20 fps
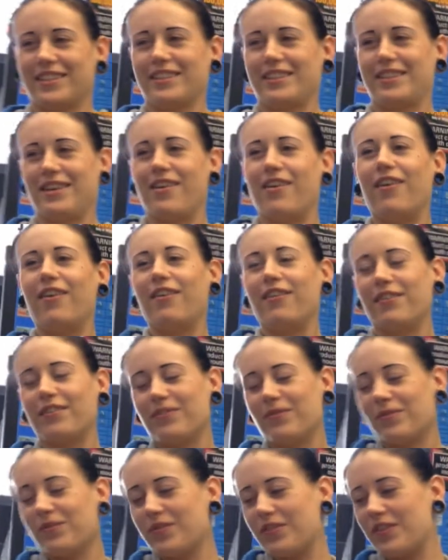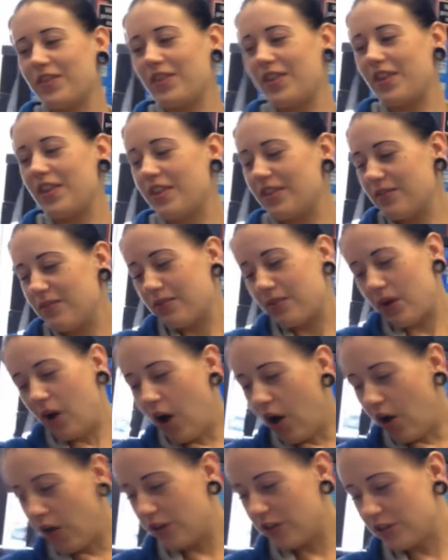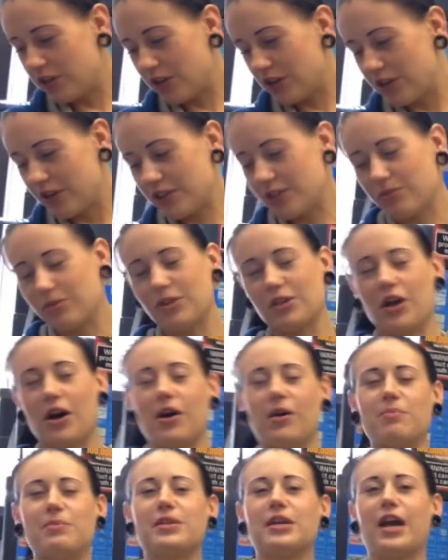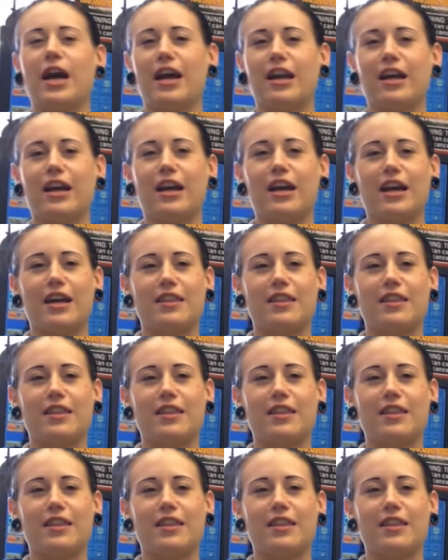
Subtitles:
So all the tourists would come and get it,